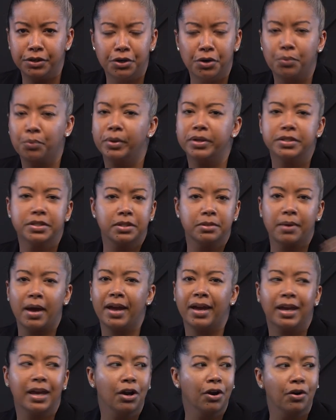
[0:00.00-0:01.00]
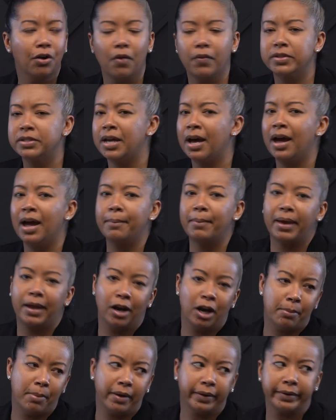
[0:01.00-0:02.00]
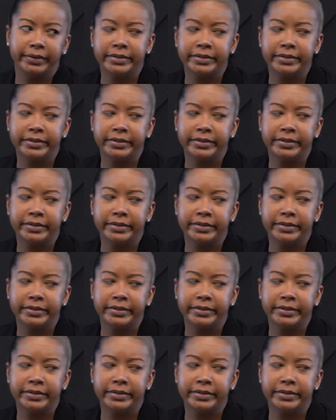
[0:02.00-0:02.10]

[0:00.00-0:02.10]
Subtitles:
You know, I hear it all the time, I hear about